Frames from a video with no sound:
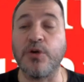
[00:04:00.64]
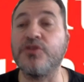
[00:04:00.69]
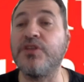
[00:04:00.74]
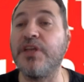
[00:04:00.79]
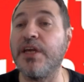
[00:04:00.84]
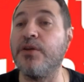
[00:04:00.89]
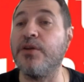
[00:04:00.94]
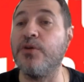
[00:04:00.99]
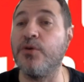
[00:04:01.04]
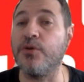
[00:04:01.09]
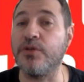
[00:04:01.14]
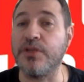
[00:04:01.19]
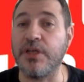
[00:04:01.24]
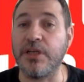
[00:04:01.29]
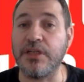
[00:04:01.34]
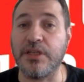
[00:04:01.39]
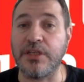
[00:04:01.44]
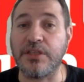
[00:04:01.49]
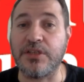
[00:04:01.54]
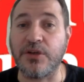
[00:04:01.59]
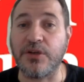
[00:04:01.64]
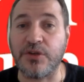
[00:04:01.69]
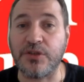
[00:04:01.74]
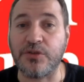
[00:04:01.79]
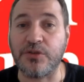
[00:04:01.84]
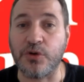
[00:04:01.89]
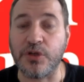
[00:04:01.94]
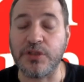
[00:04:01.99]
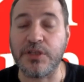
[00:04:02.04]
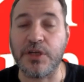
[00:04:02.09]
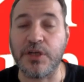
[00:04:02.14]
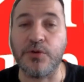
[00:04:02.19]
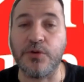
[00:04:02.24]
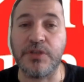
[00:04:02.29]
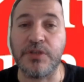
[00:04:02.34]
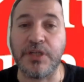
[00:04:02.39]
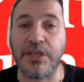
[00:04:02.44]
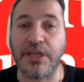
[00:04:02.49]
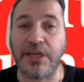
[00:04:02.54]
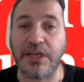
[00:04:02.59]
they know the territory, they know
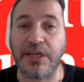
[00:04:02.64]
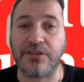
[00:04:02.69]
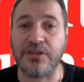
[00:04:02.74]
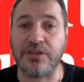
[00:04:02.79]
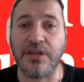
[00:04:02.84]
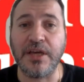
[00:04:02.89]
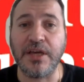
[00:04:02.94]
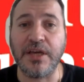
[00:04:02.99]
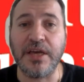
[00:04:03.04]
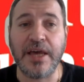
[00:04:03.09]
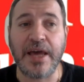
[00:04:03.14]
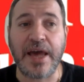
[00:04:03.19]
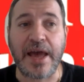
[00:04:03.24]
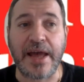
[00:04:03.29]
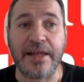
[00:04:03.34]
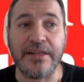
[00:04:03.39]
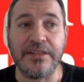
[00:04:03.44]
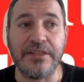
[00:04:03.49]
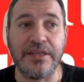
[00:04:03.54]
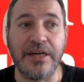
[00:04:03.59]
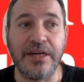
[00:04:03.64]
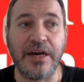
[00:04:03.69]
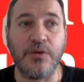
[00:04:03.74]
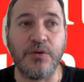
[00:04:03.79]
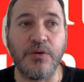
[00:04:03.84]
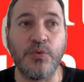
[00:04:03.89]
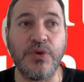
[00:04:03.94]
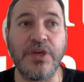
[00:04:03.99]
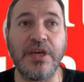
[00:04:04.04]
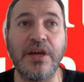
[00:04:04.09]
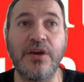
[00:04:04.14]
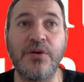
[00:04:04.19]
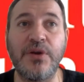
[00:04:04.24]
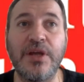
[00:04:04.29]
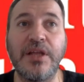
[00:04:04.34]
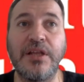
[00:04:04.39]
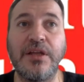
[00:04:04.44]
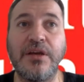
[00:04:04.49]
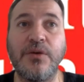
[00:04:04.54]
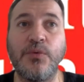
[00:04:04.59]
the needs. And we
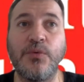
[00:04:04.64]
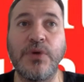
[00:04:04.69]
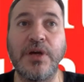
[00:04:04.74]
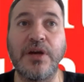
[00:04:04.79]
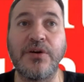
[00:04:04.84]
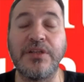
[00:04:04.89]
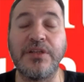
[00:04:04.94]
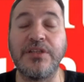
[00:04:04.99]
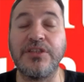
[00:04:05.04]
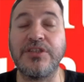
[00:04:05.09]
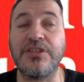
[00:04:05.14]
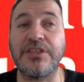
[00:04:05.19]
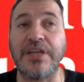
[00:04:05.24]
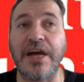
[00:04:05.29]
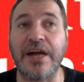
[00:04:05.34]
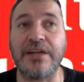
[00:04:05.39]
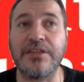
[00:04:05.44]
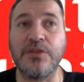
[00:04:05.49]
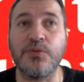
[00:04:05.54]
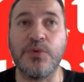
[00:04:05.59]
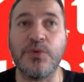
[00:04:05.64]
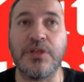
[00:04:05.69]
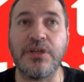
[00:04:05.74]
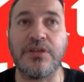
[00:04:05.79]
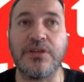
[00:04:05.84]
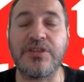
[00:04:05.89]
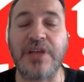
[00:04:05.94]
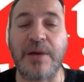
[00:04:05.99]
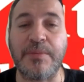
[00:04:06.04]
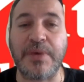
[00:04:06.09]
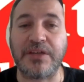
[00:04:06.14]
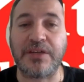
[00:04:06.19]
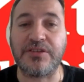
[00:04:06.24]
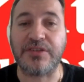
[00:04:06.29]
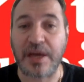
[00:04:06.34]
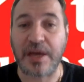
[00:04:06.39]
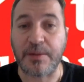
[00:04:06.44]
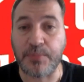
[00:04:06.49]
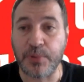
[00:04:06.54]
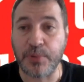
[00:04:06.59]
already started with some
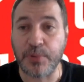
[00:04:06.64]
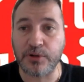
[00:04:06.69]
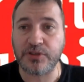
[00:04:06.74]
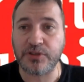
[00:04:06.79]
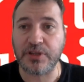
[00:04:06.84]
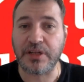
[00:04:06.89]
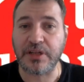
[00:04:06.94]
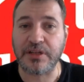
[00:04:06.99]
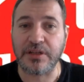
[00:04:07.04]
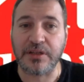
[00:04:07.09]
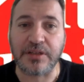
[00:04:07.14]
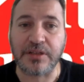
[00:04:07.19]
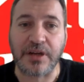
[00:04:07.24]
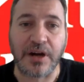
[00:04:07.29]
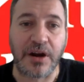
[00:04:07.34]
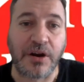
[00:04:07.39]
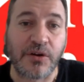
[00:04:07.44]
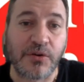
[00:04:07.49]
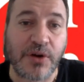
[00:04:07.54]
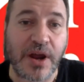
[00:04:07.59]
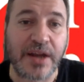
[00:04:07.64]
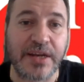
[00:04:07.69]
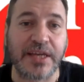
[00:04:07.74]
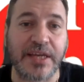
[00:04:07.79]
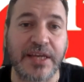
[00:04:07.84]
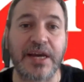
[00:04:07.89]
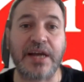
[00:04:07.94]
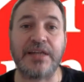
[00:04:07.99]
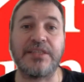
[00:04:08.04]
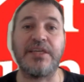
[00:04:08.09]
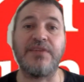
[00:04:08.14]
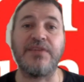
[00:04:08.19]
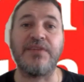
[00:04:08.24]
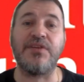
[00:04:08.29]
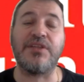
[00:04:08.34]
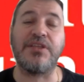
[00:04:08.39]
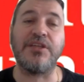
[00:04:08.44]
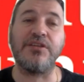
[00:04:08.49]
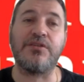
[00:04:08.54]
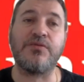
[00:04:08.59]
examples, and there are running
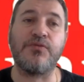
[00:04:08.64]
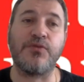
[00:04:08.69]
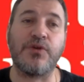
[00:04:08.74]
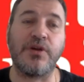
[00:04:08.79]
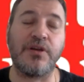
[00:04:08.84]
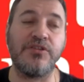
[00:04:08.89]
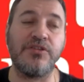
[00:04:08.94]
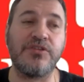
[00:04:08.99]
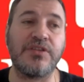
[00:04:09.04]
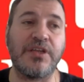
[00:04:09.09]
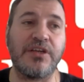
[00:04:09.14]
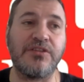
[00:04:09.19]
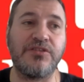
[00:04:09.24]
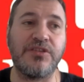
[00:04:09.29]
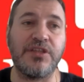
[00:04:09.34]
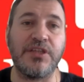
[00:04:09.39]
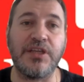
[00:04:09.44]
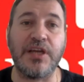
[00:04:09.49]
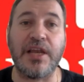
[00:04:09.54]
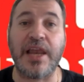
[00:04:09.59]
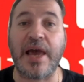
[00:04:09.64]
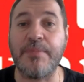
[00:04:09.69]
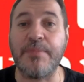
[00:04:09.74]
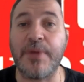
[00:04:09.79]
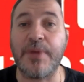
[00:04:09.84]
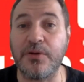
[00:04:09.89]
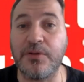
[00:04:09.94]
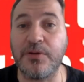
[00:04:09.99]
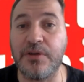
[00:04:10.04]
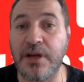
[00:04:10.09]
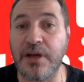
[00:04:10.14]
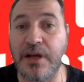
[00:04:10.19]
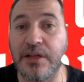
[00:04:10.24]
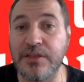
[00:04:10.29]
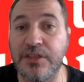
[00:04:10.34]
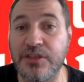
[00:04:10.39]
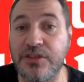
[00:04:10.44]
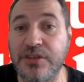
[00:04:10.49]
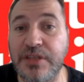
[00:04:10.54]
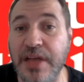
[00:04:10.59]
activities, for instance, in Lebanon at
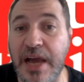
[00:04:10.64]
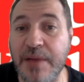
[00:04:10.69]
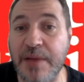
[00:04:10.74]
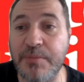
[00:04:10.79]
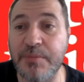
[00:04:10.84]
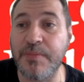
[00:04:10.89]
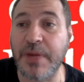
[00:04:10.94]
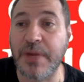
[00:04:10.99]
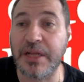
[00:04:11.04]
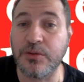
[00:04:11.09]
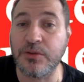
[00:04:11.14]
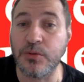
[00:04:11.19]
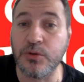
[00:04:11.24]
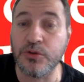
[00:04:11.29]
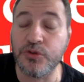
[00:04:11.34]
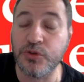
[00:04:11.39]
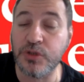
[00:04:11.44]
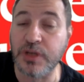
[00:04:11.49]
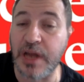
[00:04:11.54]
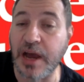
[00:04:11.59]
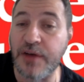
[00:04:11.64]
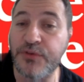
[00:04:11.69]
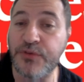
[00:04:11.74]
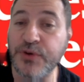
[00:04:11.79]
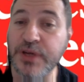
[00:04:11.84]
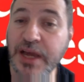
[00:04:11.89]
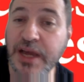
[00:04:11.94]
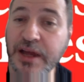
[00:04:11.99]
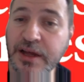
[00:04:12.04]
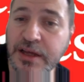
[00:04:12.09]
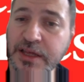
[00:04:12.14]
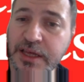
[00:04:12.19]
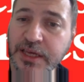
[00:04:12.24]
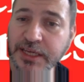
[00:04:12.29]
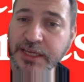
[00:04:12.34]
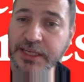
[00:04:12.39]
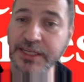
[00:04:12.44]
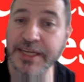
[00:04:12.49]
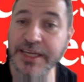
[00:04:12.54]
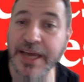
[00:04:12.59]
this time, but also in Africa,
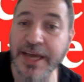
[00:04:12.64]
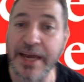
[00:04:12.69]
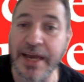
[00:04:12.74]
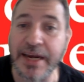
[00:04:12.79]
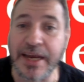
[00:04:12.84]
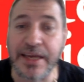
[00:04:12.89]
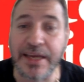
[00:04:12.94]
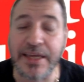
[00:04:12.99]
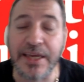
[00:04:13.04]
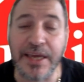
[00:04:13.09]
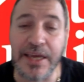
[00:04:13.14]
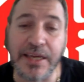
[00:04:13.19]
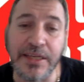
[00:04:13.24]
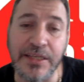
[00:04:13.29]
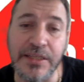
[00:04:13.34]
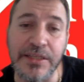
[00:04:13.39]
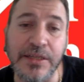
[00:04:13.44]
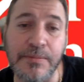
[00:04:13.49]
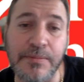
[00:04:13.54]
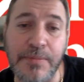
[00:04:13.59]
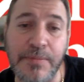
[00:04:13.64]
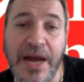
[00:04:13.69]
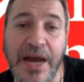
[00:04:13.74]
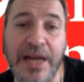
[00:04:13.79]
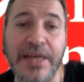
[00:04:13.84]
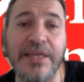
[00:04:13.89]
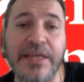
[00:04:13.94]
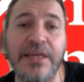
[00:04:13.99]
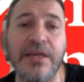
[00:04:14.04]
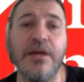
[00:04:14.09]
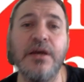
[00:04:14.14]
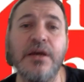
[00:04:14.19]
in Ghana and in Mali.